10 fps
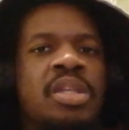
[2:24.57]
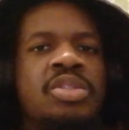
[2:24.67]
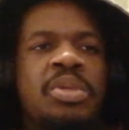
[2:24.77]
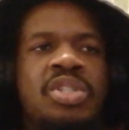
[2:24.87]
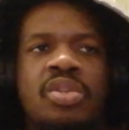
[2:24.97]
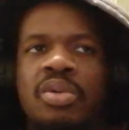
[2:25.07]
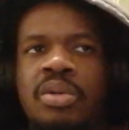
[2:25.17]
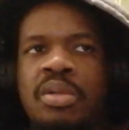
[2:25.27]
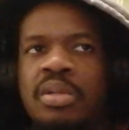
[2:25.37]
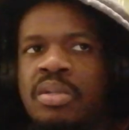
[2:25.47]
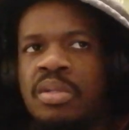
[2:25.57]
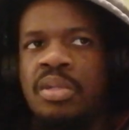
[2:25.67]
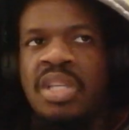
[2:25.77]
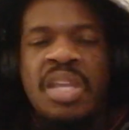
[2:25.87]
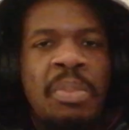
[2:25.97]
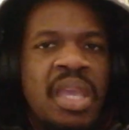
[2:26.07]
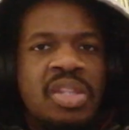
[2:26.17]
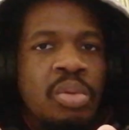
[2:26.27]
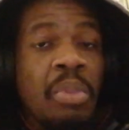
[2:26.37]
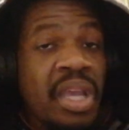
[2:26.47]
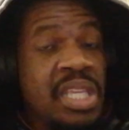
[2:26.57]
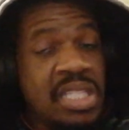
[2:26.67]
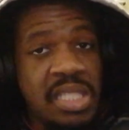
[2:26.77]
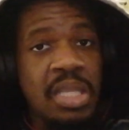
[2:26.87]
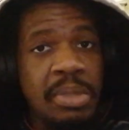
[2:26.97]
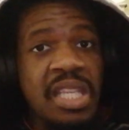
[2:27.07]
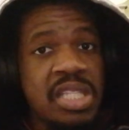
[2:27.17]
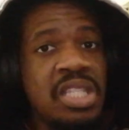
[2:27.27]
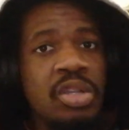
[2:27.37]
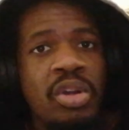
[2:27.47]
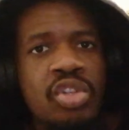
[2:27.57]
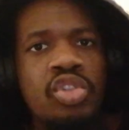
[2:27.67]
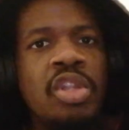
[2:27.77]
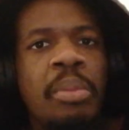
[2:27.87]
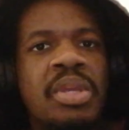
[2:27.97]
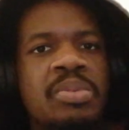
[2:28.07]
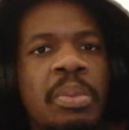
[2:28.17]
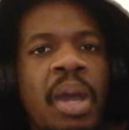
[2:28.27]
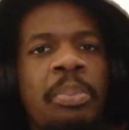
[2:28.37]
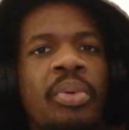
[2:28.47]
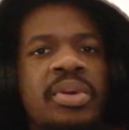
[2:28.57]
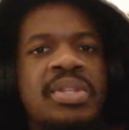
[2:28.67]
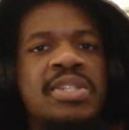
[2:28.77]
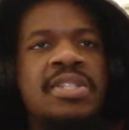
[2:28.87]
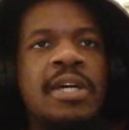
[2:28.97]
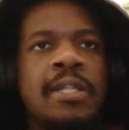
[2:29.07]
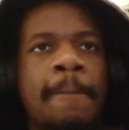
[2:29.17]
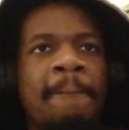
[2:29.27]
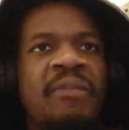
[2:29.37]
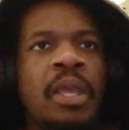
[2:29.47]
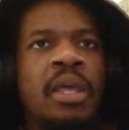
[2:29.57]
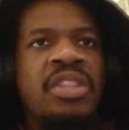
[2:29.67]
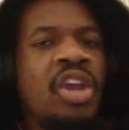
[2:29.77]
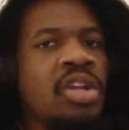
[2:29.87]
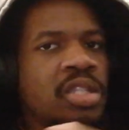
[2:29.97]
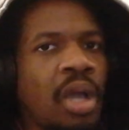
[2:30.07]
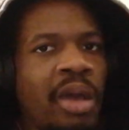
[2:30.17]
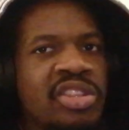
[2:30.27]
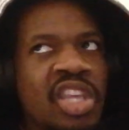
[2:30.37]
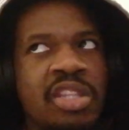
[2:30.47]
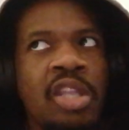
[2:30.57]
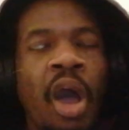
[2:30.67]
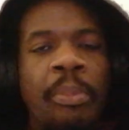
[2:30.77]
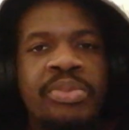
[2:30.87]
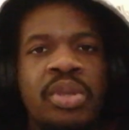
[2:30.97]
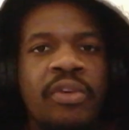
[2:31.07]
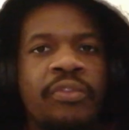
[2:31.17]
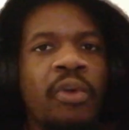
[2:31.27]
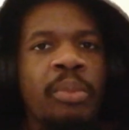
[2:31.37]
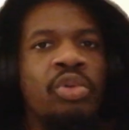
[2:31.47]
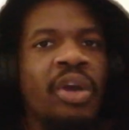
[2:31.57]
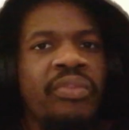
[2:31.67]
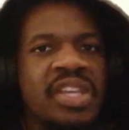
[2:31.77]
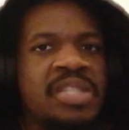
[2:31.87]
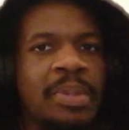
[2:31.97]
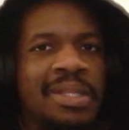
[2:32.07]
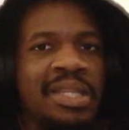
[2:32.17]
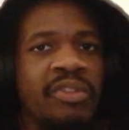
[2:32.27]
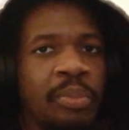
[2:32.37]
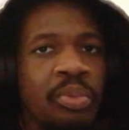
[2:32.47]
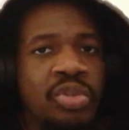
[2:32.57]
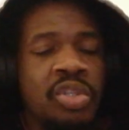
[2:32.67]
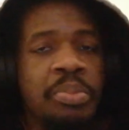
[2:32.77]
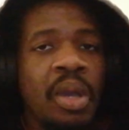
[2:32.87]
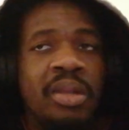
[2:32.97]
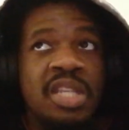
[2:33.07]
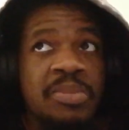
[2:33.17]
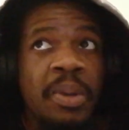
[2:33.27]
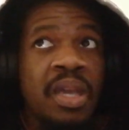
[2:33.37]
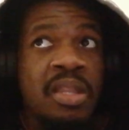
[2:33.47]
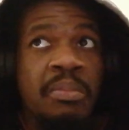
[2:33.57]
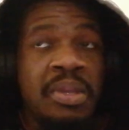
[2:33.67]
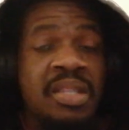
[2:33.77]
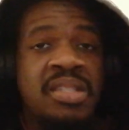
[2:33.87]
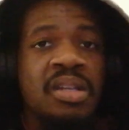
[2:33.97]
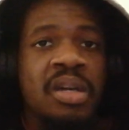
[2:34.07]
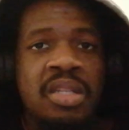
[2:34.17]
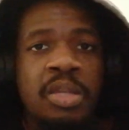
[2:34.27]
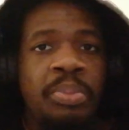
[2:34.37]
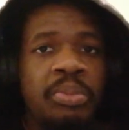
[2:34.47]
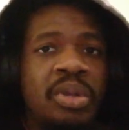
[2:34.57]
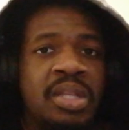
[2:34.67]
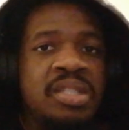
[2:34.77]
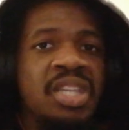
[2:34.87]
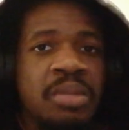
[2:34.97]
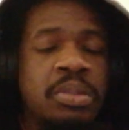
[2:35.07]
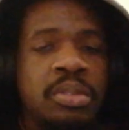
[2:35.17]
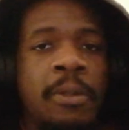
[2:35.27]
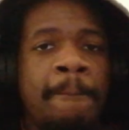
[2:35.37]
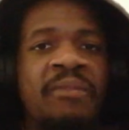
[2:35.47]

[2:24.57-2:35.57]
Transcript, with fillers: Is me so he may do my he's still he's still gonna do damage, but my point is that they're not on the top tier form would have expected Liverpool to be on despite them being second in the Premier League table.